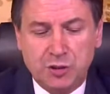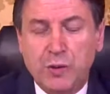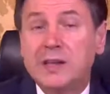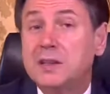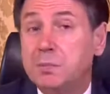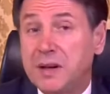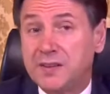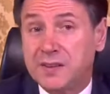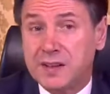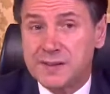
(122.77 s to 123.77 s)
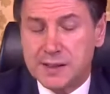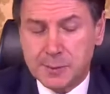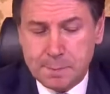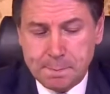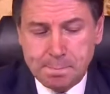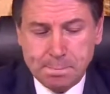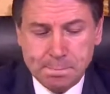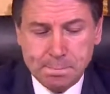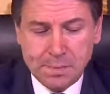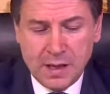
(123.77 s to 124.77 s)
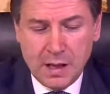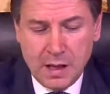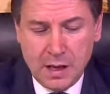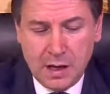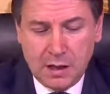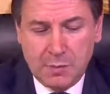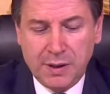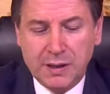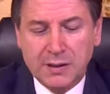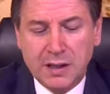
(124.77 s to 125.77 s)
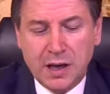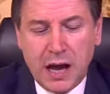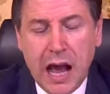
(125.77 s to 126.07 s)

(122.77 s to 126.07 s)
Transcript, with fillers: twenty presidency. Rebuilding